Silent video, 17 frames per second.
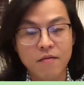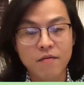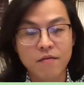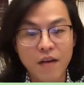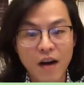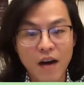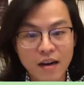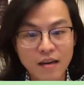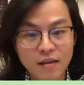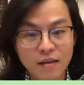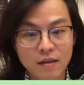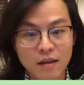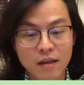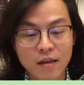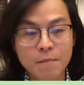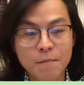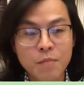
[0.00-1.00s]
And
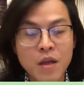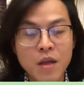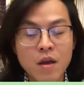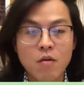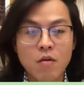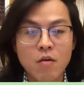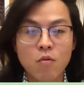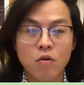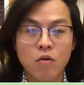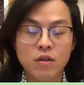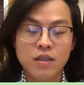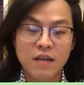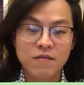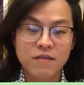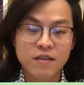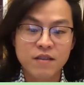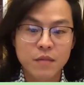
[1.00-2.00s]
finally, we'll
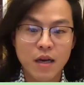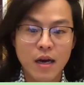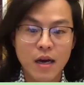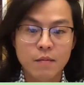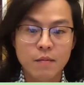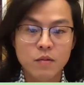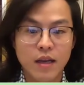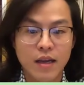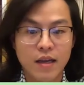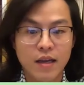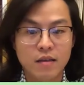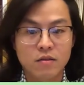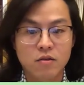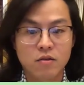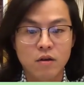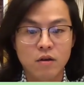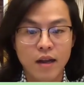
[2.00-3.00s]
save some time to
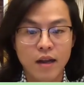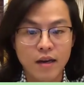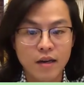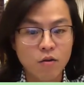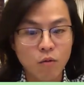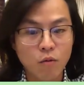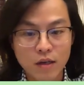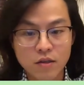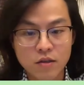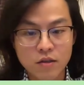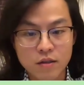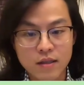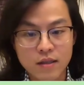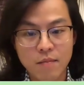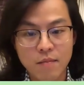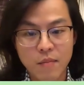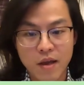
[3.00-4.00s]
answer any
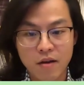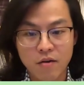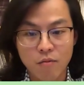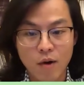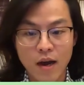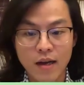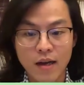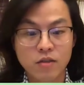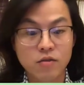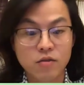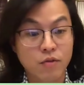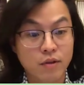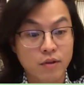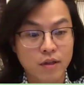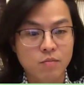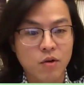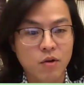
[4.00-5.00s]
questions that may arise
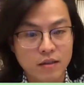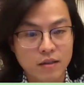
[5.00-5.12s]
during this